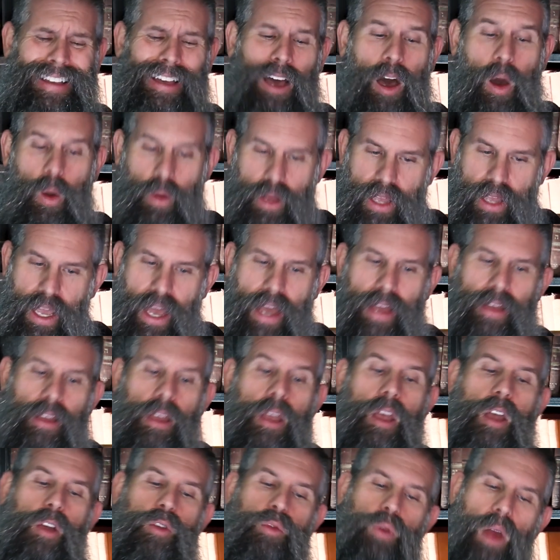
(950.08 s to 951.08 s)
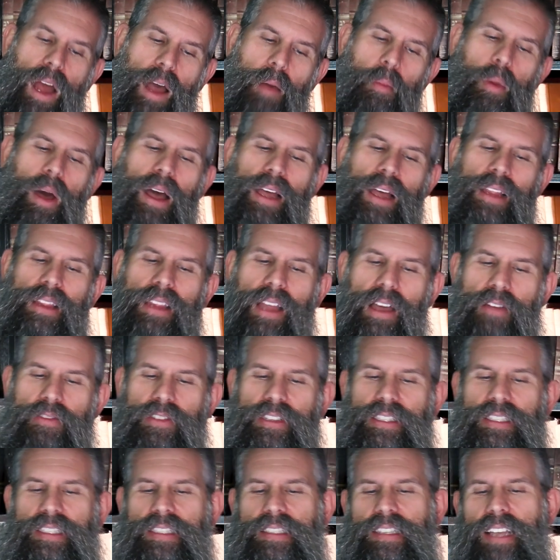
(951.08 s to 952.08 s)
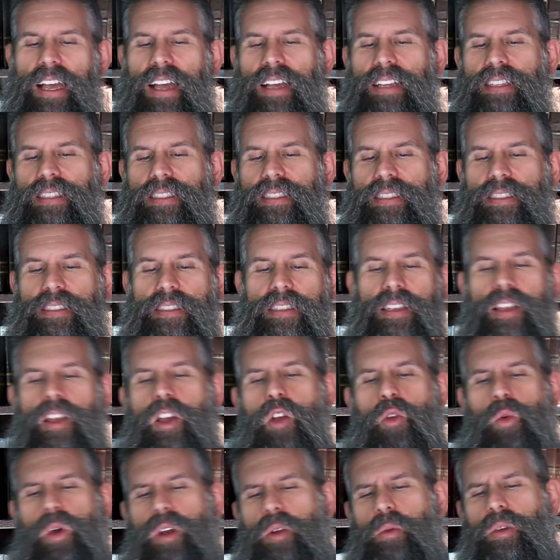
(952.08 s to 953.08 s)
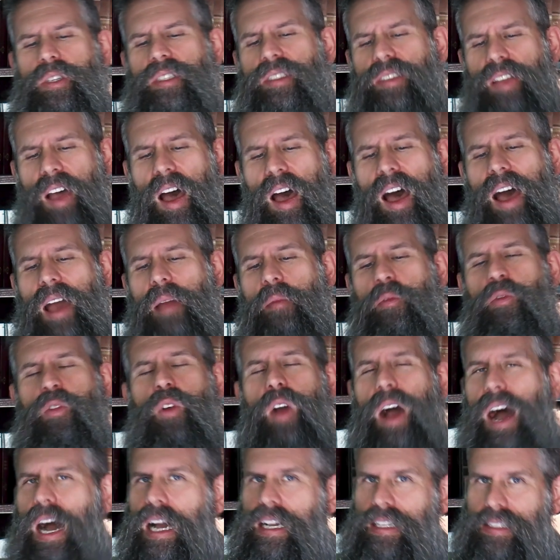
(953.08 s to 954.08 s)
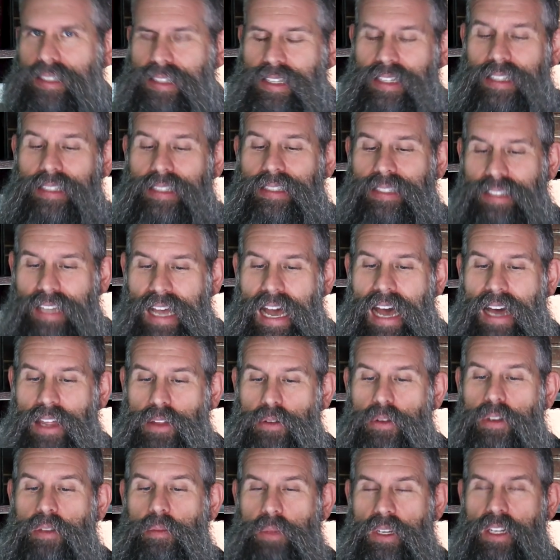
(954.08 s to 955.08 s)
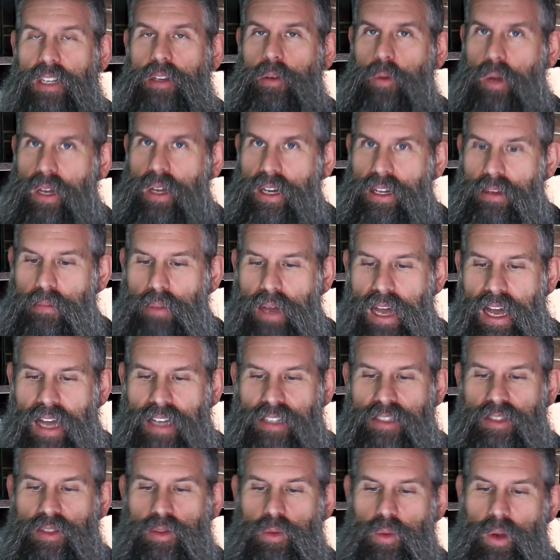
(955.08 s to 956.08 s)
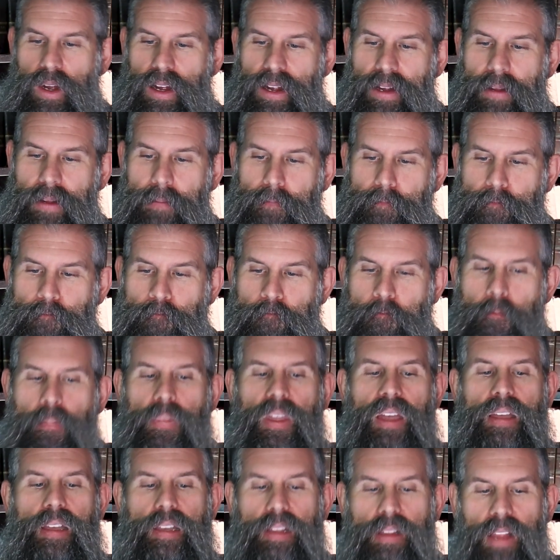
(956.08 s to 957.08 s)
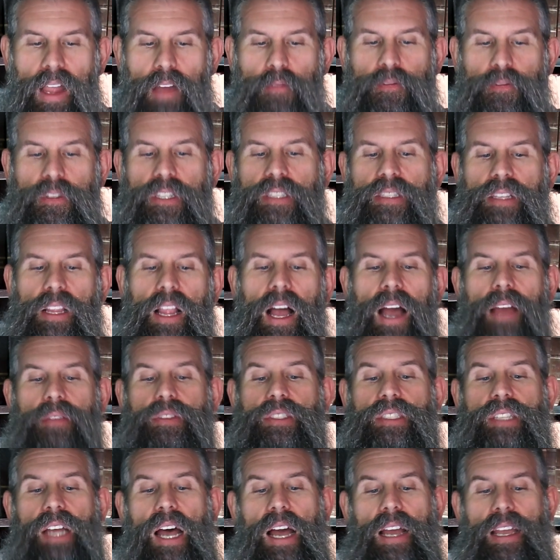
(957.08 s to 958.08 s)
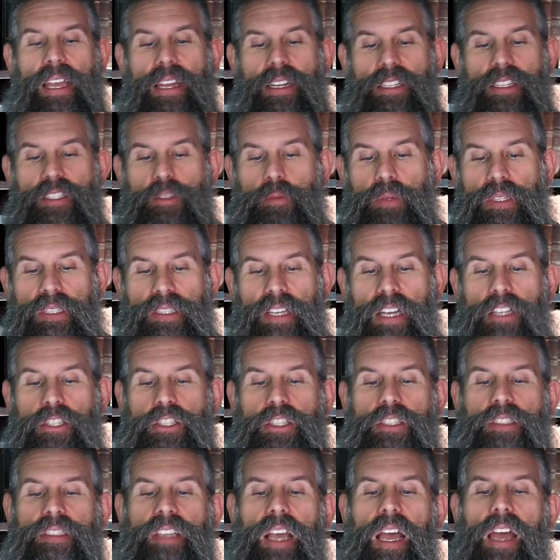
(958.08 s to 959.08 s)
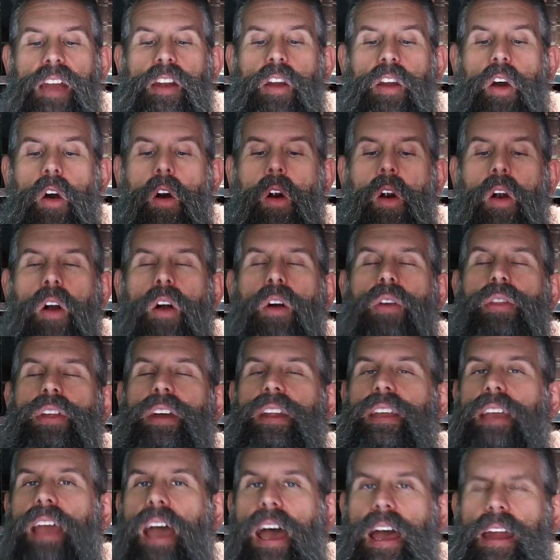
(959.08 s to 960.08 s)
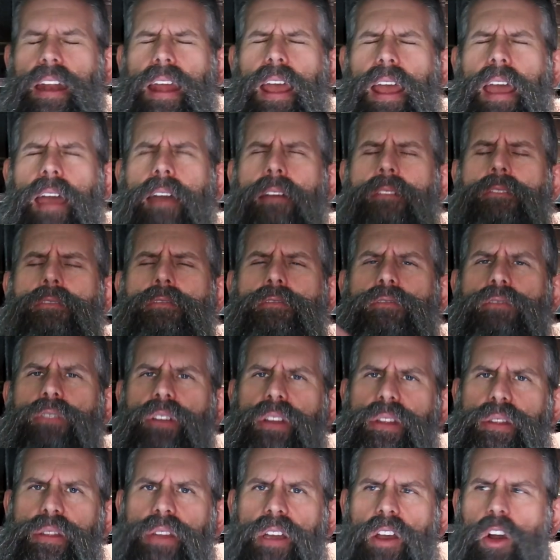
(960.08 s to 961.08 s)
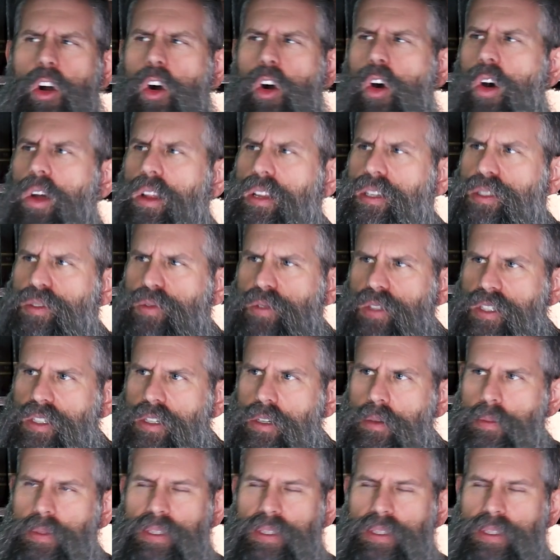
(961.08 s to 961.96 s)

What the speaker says: Okay, Rabbi Levi says, when it was time for Isaac's gathering, meaning when he passed away, he left his livestock and his possessions and all that he had, everything, all his physical